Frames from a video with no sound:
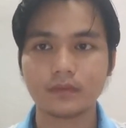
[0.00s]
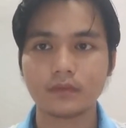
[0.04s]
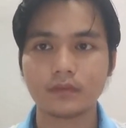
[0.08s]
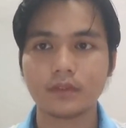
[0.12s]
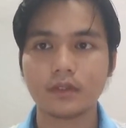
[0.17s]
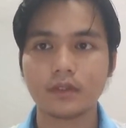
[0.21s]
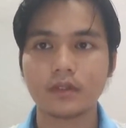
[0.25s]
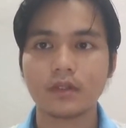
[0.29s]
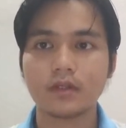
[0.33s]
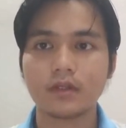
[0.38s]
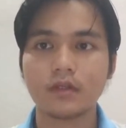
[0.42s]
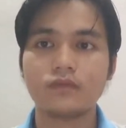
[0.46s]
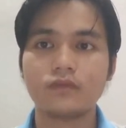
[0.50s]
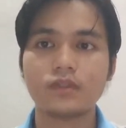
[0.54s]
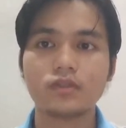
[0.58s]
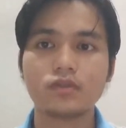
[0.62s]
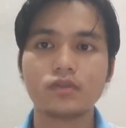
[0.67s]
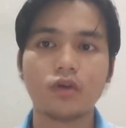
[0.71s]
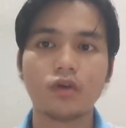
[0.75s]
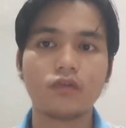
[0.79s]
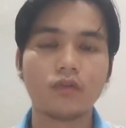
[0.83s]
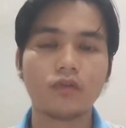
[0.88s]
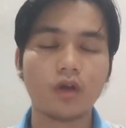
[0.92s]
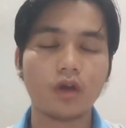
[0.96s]
First of
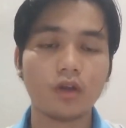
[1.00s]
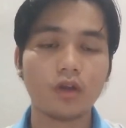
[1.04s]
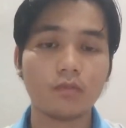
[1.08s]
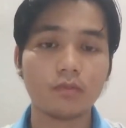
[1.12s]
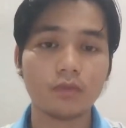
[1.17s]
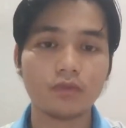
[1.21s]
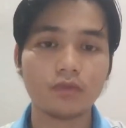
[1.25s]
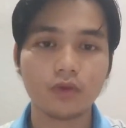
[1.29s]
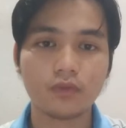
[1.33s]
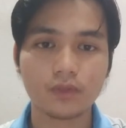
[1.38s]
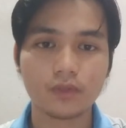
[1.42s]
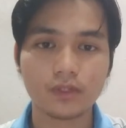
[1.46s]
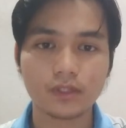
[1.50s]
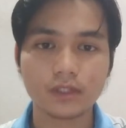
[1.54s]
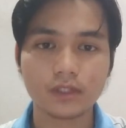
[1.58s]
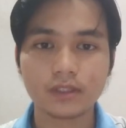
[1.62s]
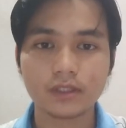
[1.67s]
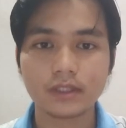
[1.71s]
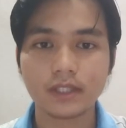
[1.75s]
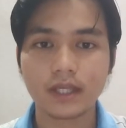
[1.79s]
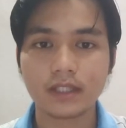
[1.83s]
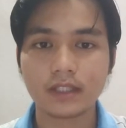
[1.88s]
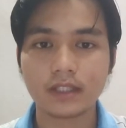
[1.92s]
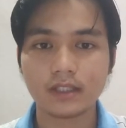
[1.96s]
all, before we
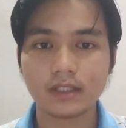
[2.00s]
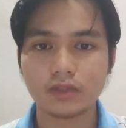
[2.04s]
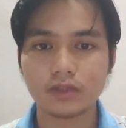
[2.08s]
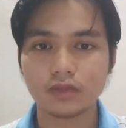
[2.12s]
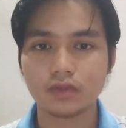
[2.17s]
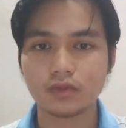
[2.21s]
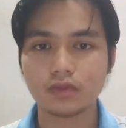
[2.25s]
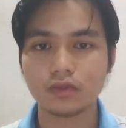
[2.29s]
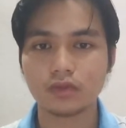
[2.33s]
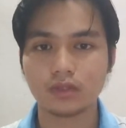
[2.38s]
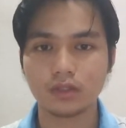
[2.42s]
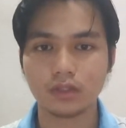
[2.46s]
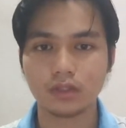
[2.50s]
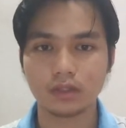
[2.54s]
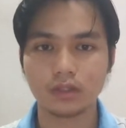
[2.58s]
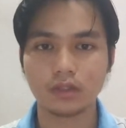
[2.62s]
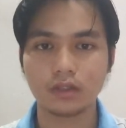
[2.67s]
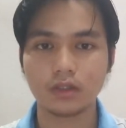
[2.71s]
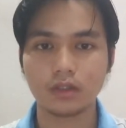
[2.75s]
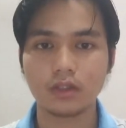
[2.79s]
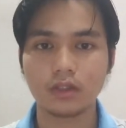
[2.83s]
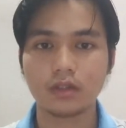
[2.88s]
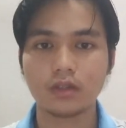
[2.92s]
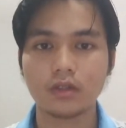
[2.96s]
start this tutorial,
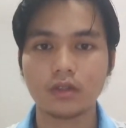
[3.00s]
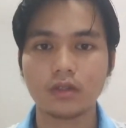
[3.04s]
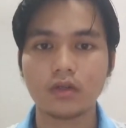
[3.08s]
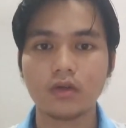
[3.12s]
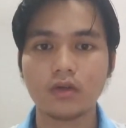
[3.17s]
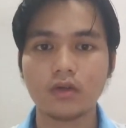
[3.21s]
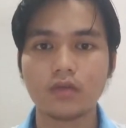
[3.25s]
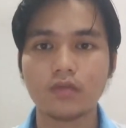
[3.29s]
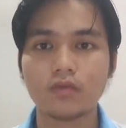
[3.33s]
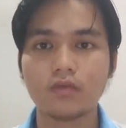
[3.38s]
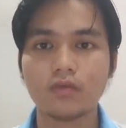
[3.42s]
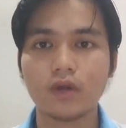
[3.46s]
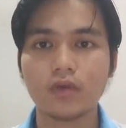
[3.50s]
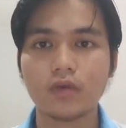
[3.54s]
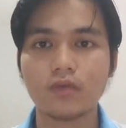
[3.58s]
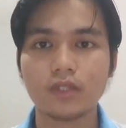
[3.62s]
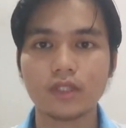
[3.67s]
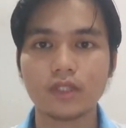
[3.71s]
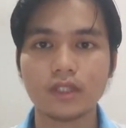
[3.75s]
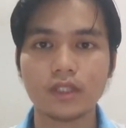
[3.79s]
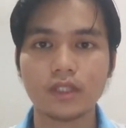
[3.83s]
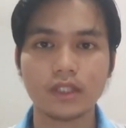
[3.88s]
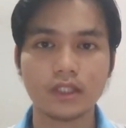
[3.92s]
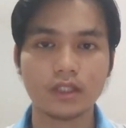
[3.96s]
what we
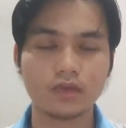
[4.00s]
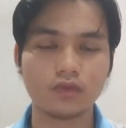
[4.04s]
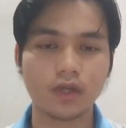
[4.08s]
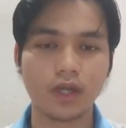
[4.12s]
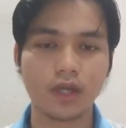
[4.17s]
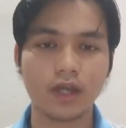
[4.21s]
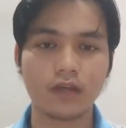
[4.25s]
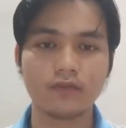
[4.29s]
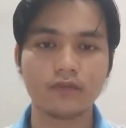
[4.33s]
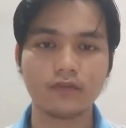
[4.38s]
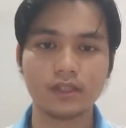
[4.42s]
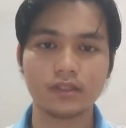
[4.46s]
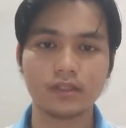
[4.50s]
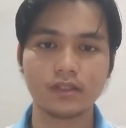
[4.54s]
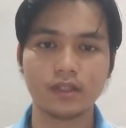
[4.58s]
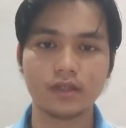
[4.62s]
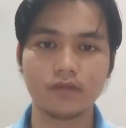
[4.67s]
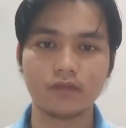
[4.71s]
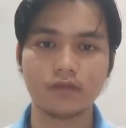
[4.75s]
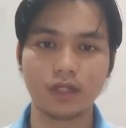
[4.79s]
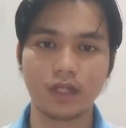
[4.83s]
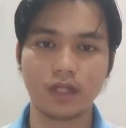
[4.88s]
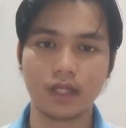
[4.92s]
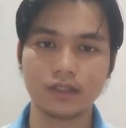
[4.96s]
need to have is
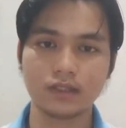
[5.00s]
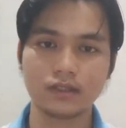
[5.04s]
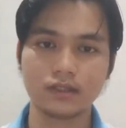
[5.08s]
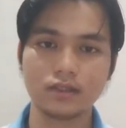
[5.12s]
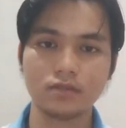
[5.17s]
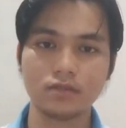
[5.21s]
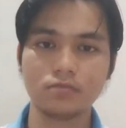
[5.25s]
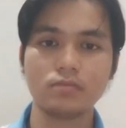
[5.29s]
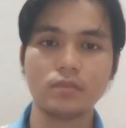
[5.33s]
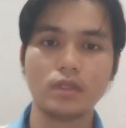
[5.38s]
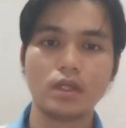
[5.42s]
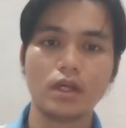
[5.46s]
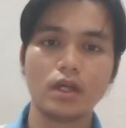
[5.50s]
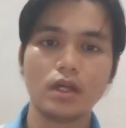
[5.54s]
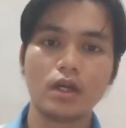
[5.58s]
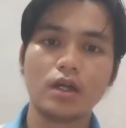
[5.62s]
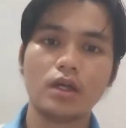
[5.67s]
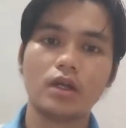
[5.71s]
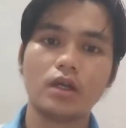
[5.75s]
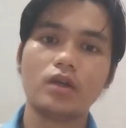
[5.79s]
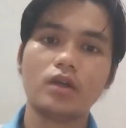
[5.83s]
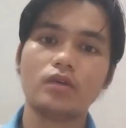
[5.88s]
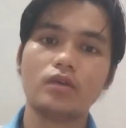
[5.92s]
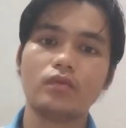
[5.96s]
several items,
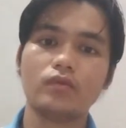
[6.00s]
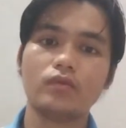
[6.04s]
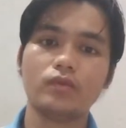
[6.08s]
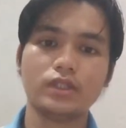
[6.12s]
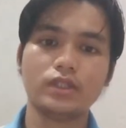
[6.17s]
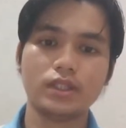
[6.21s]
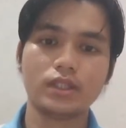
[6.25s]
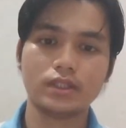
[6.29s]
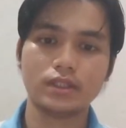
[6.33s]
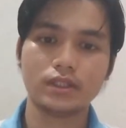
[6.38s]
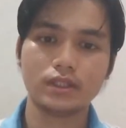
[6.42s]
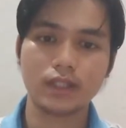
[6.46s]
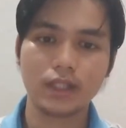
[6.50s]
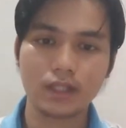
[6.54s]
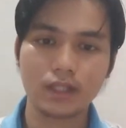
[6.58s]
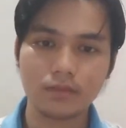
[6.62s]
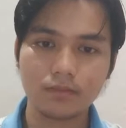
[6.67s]
which is tape